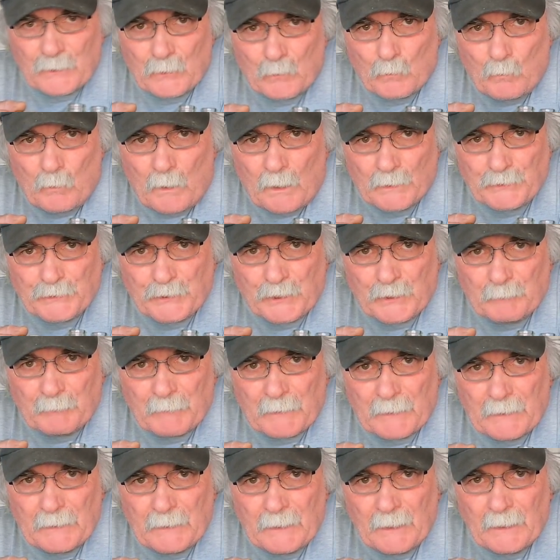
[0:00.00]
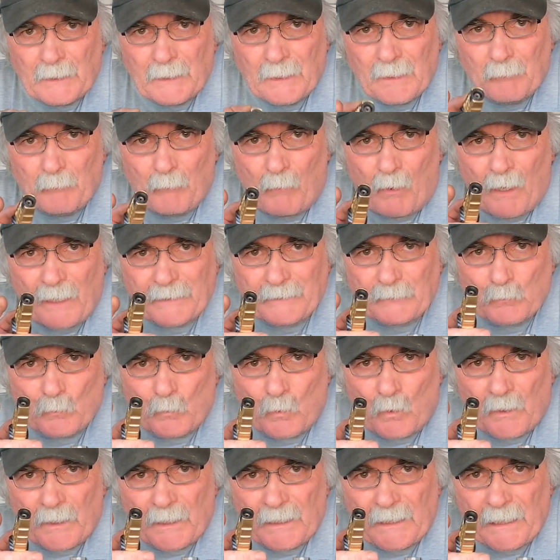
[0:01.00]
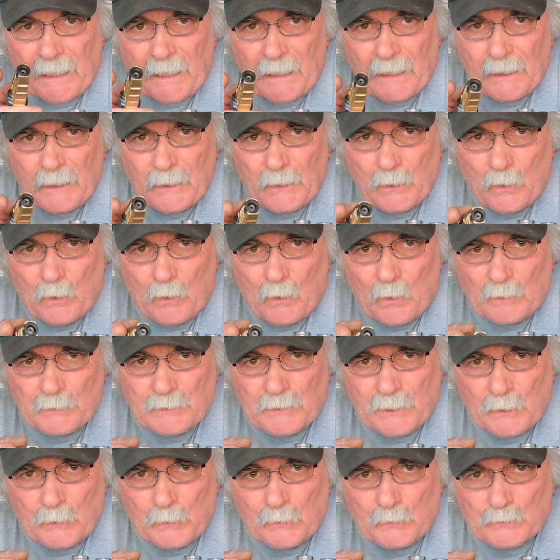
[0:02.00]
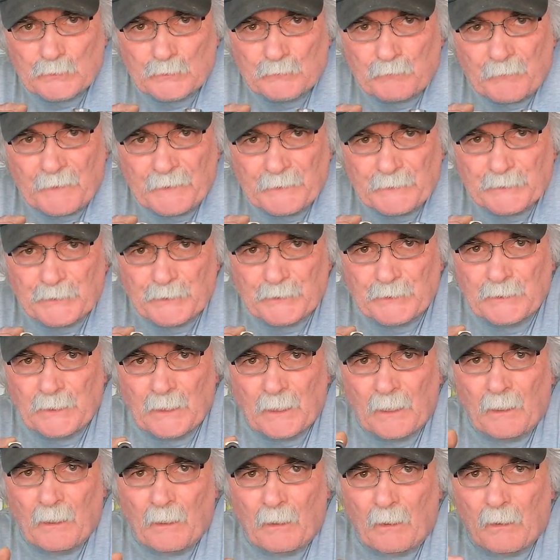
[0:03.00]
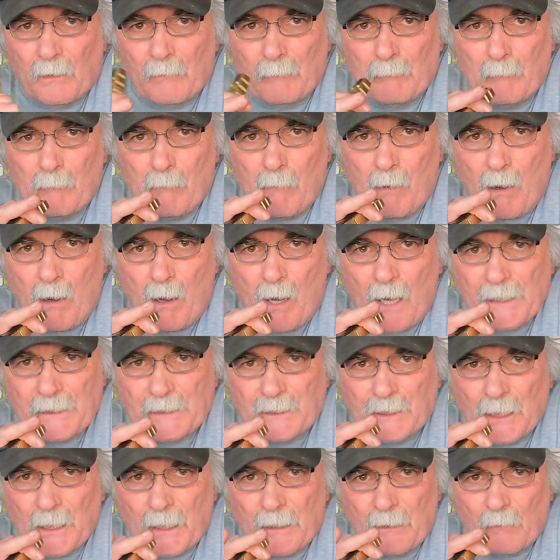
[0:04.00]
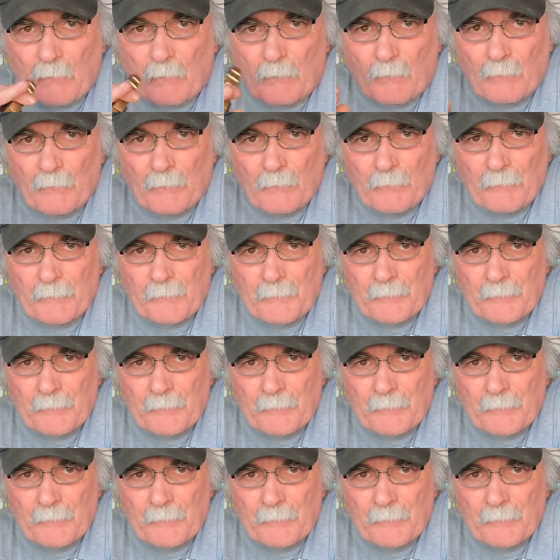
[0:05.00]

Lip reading: you're still watching me, you might want to get your tools featured on my channel.